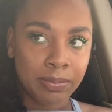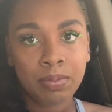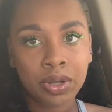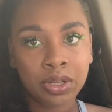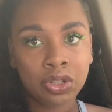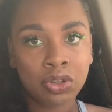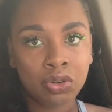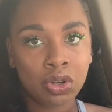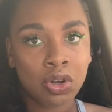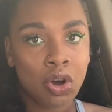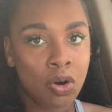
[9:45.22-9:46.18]
But you
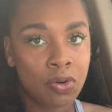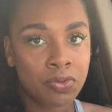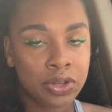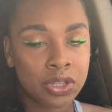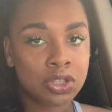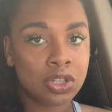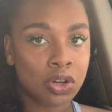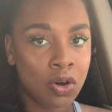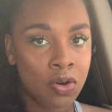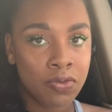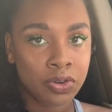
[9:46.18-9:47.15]
know, the COVID
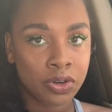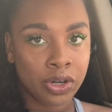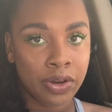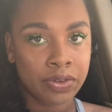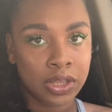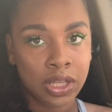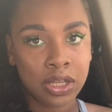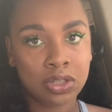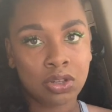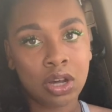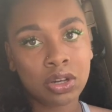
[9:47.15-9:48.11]
took over everything,
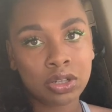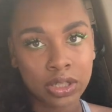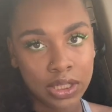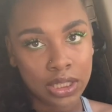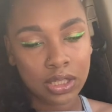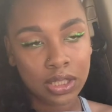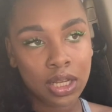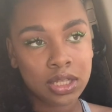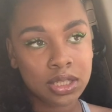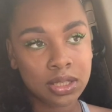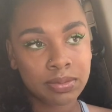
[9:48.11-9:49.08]
so I couldn't take the
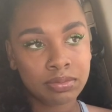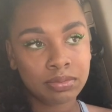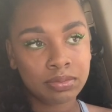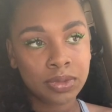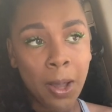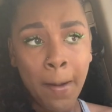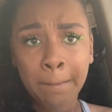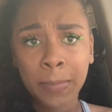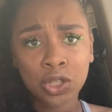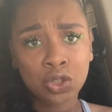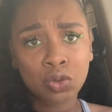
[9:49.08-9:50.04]
test.
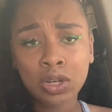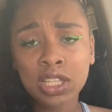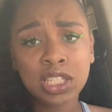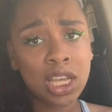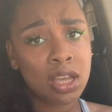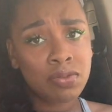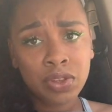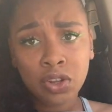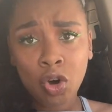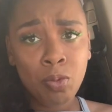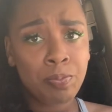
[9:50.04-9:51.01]
But as soon as
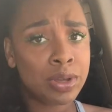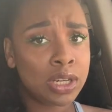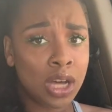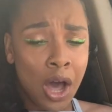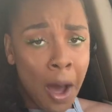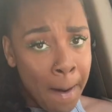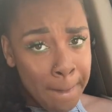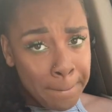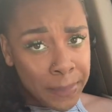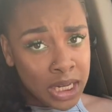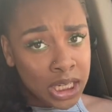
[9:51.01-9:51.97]
DMV opened
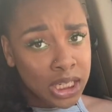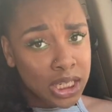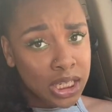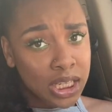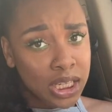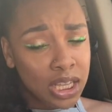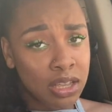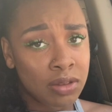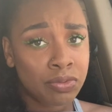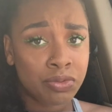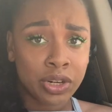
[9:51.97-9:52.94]
up,
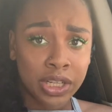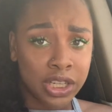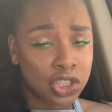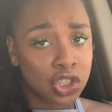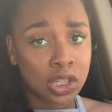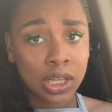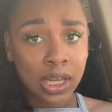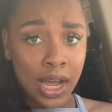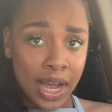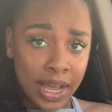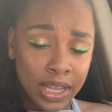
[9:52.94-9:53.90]
in freaking
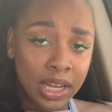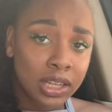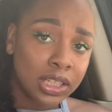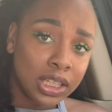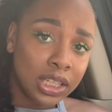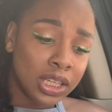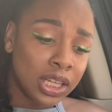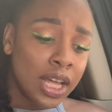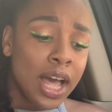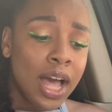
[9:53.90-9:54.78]
July, honey.